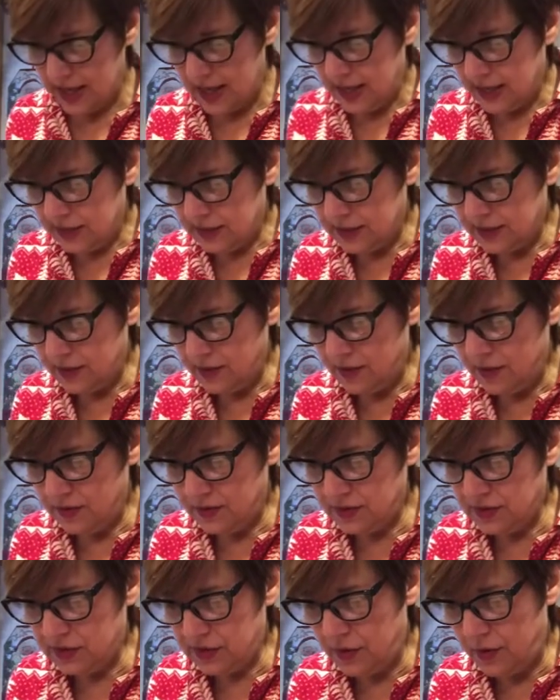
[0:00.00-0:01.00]
So
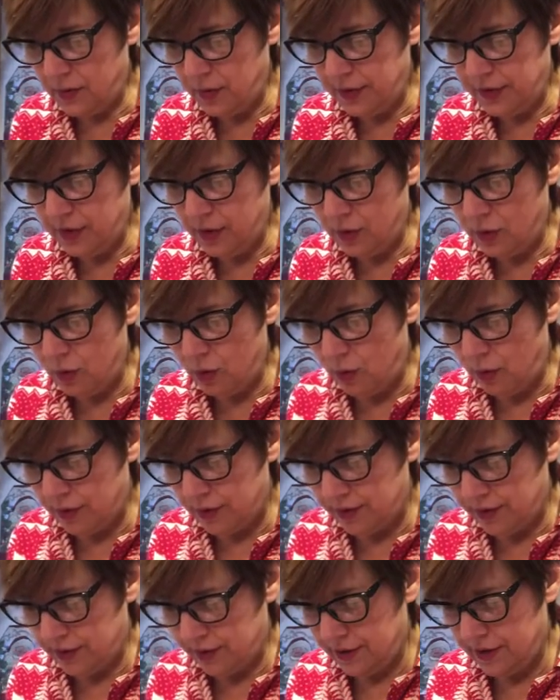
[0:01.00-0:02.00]
start with a
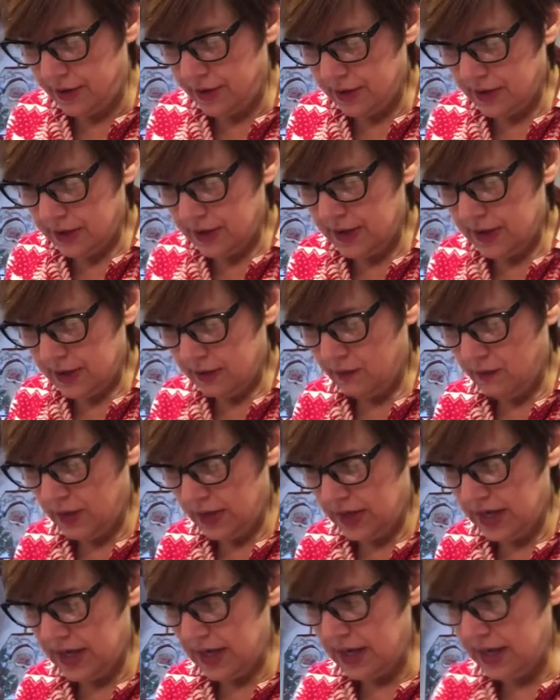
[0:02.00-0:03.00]
quarter, one
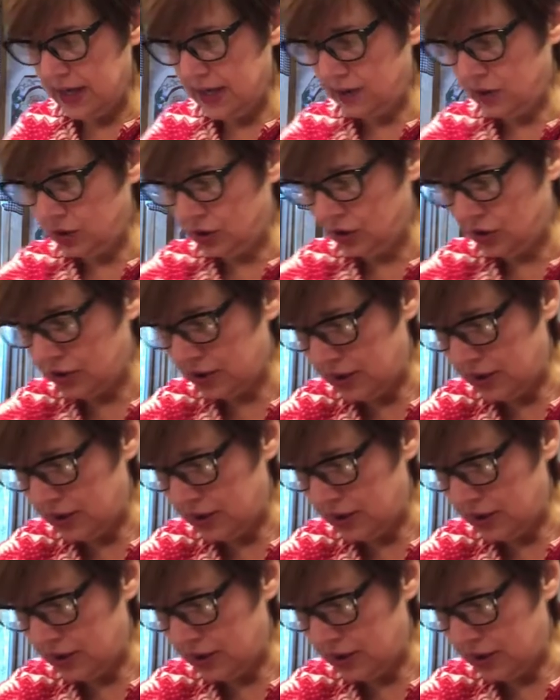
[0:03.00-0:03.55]
at each,